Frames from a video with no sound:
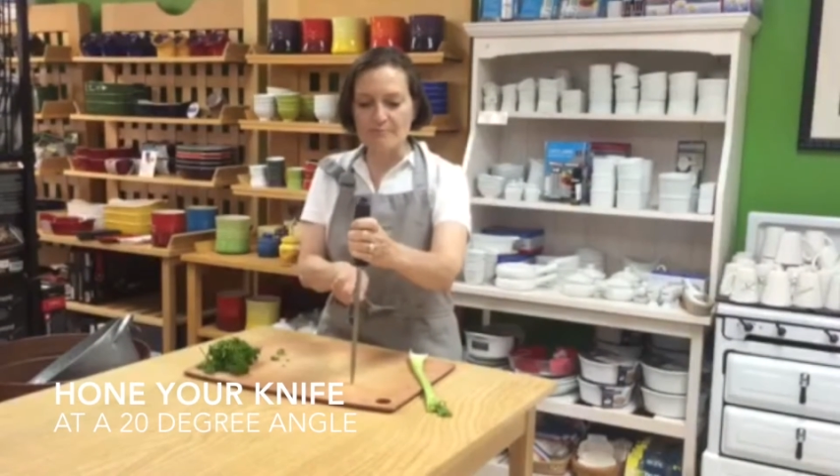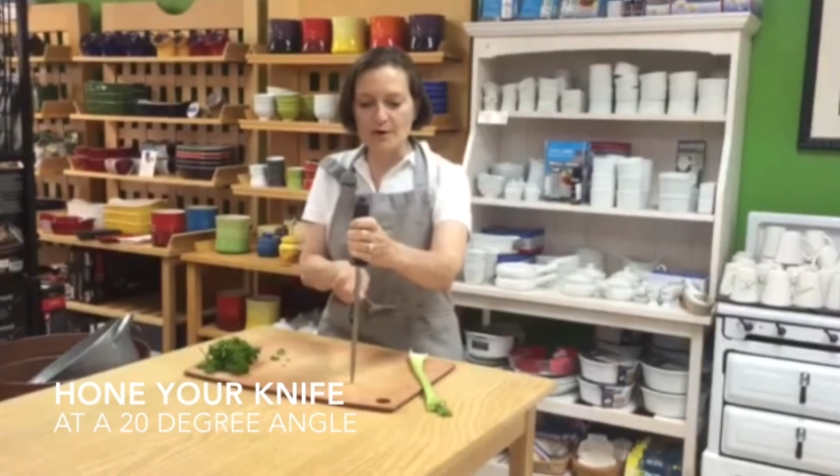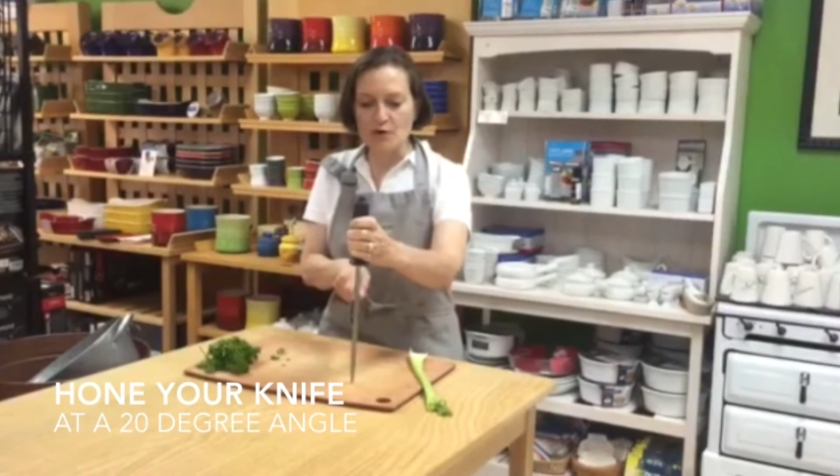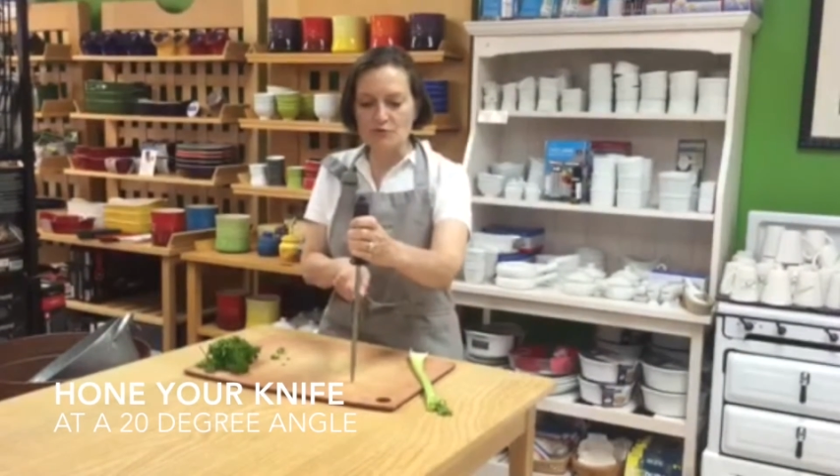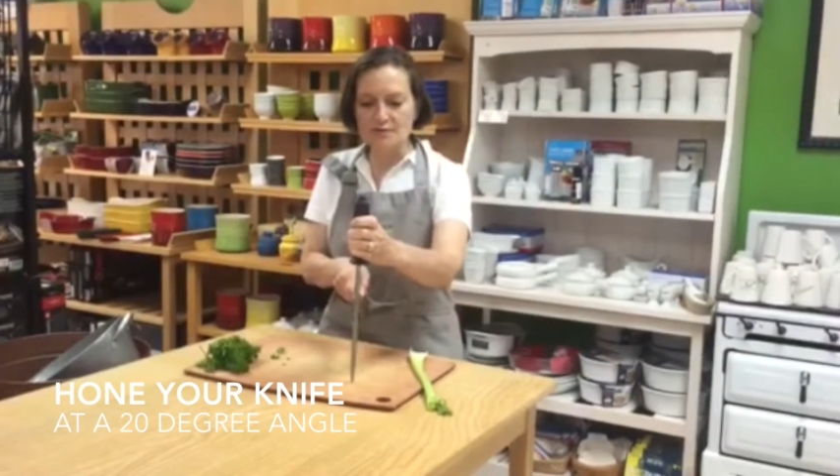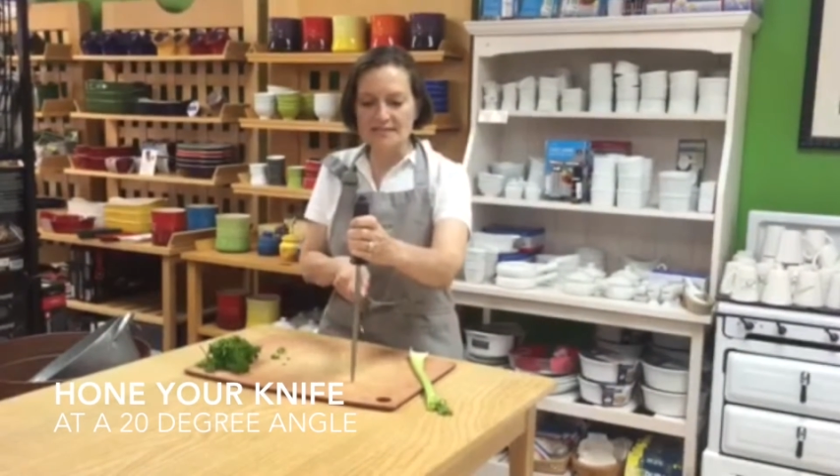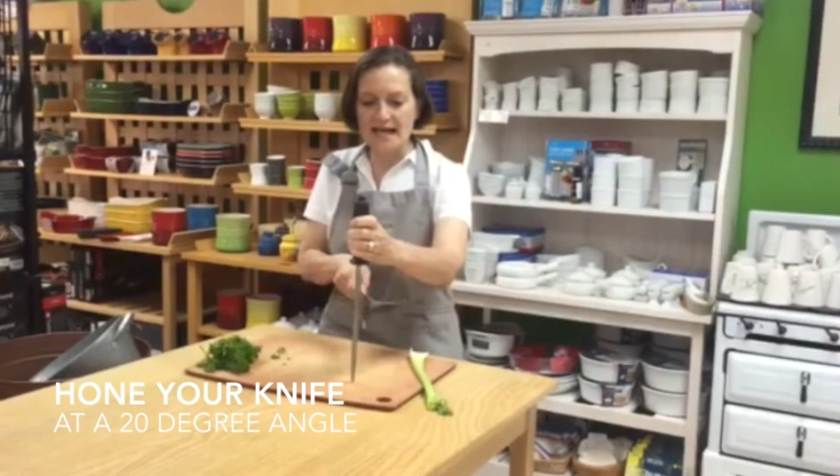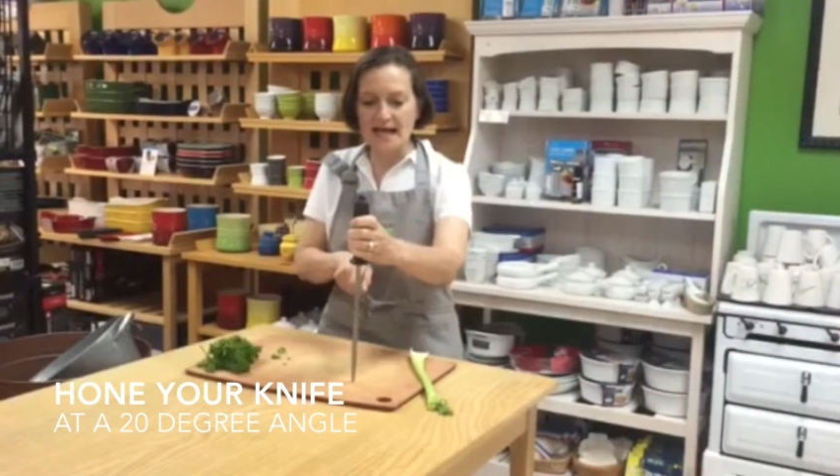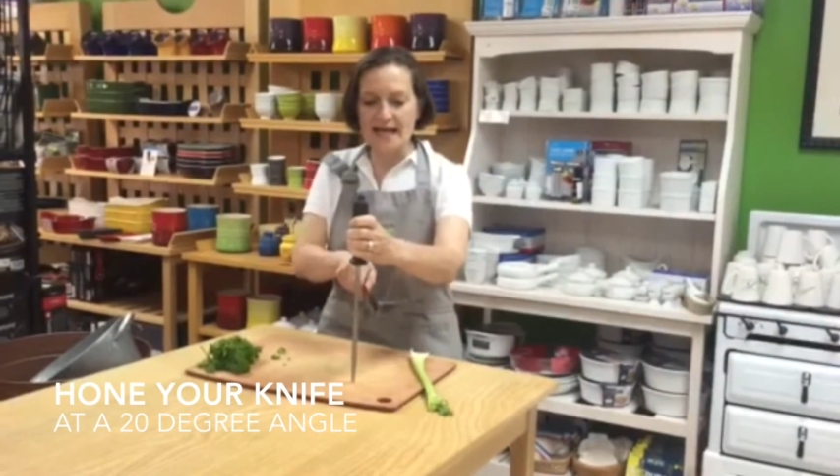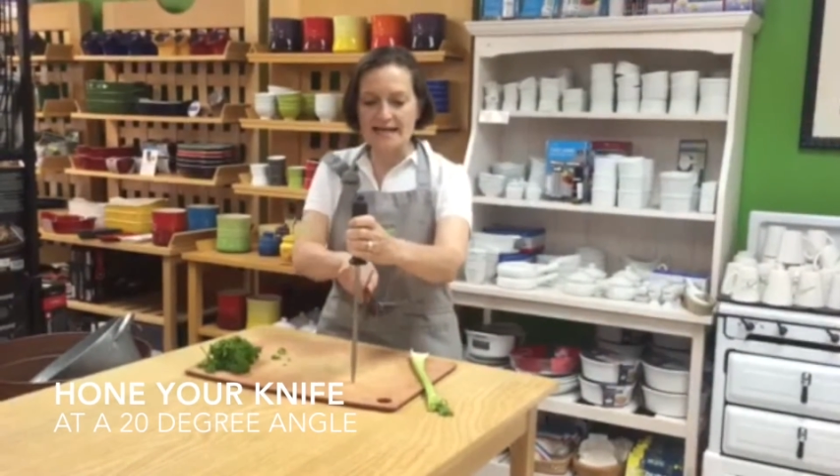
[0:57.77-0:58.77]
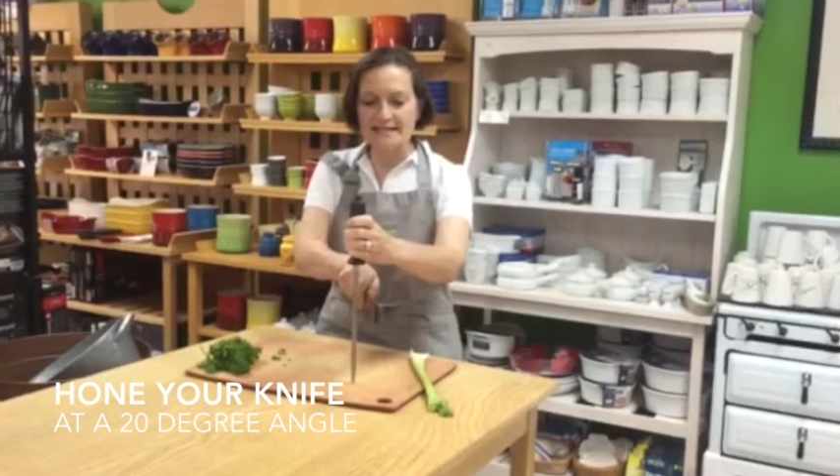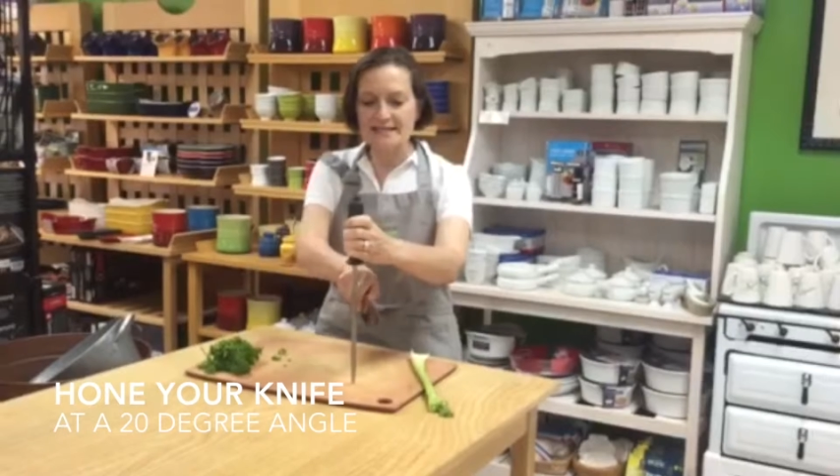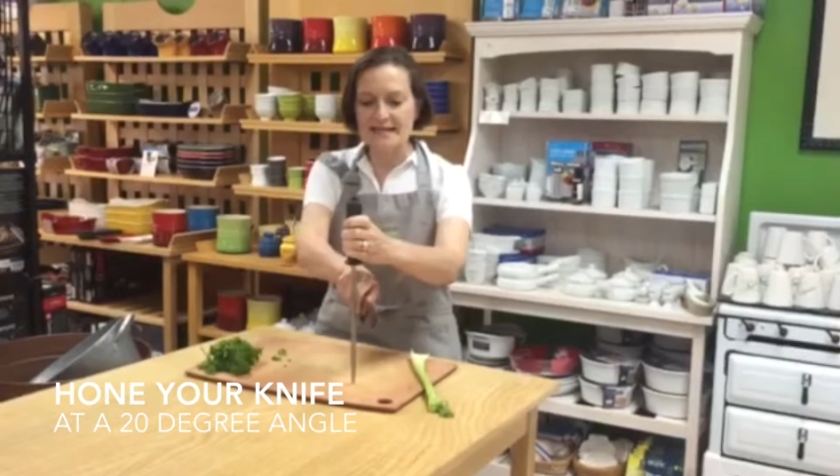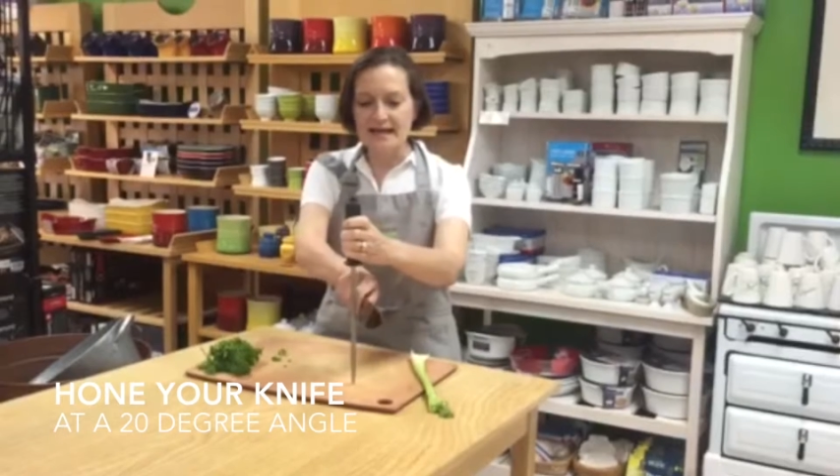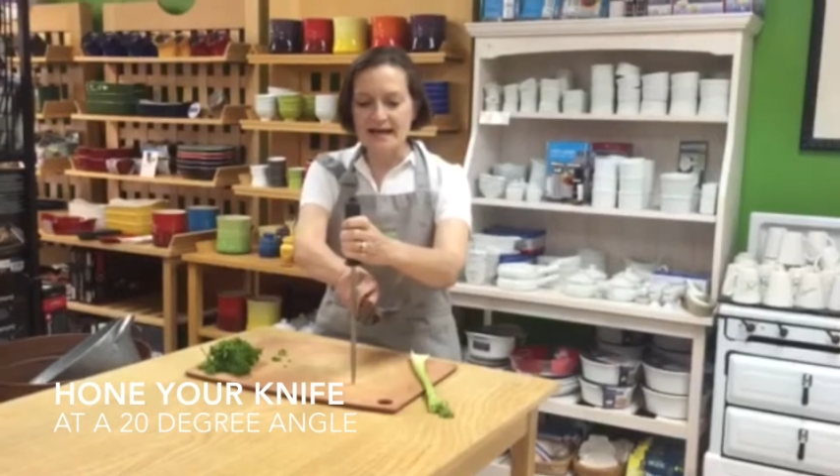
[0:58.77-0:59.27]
both sides,